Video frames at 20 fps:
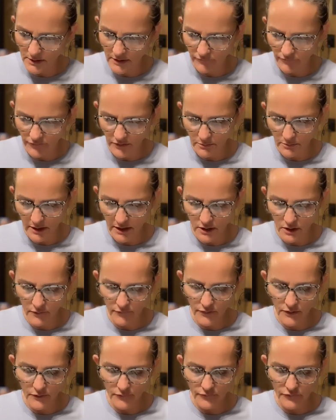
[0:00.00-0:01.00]
Let me flip
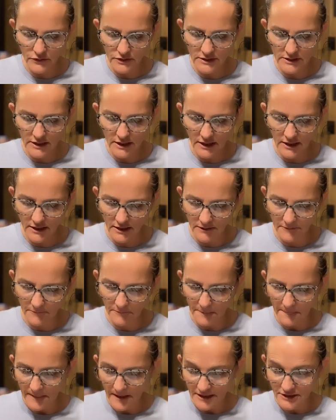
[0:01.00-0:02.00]
back over here for a
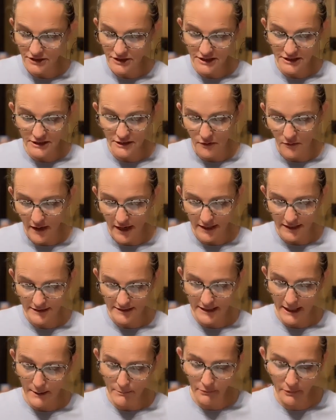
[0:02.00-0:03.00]
second. Just so I
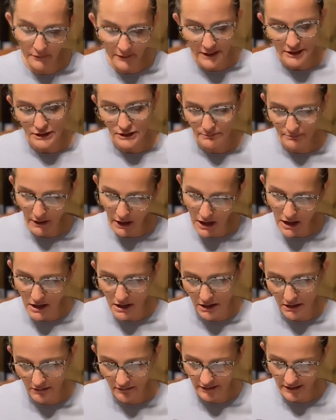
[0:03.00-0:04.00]
can say, preach,
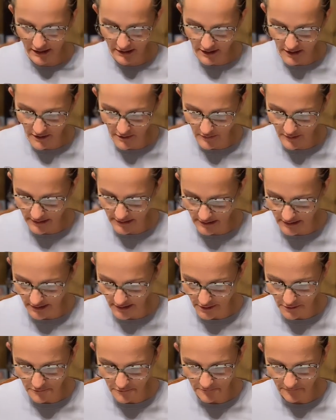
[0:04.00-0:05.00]
Paul, like I always
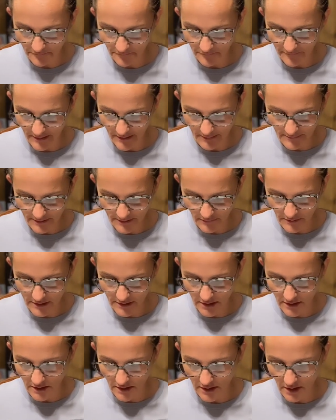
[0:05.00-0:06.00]
do. I'm so
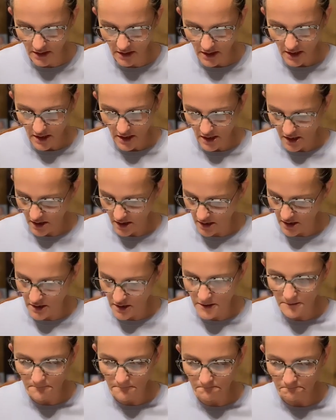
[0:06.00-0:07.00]
silly.
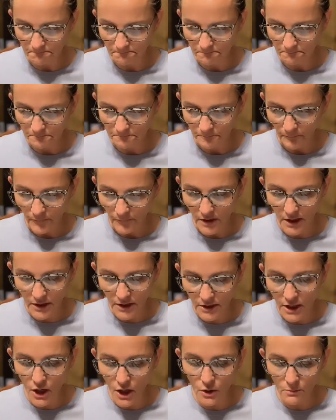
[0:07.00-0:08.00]
Um,
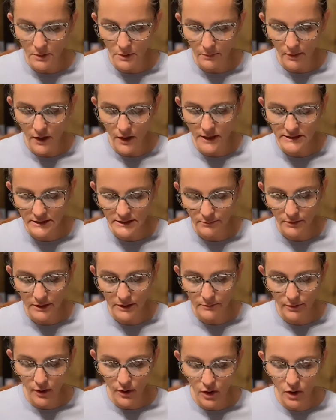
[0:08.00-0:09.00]
unknown, but
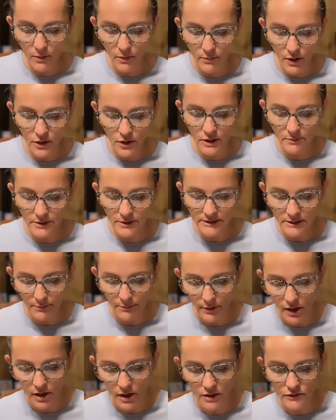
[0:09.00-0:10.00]
possibly Paul,
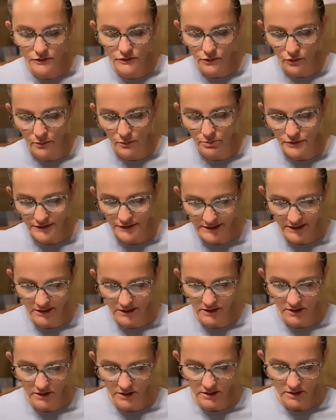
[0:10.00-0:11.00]
Barnabas, Apollos, or
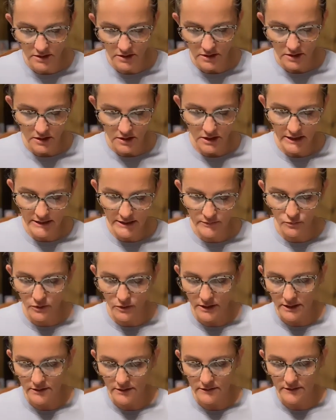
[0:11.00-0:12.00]
Priscilla is
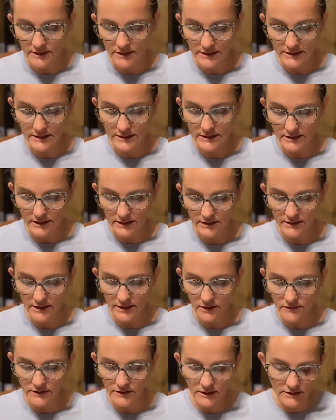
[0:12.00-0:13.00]
what this
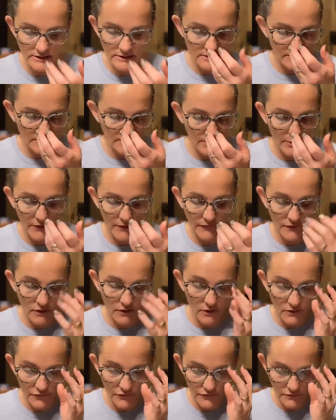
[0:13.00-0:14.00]
tells us about
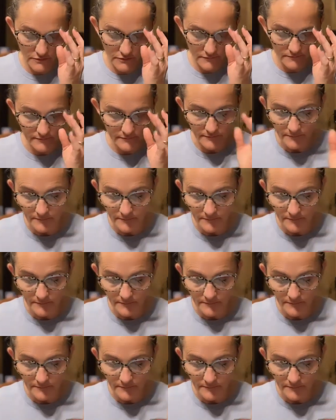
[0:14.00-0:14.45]
the author.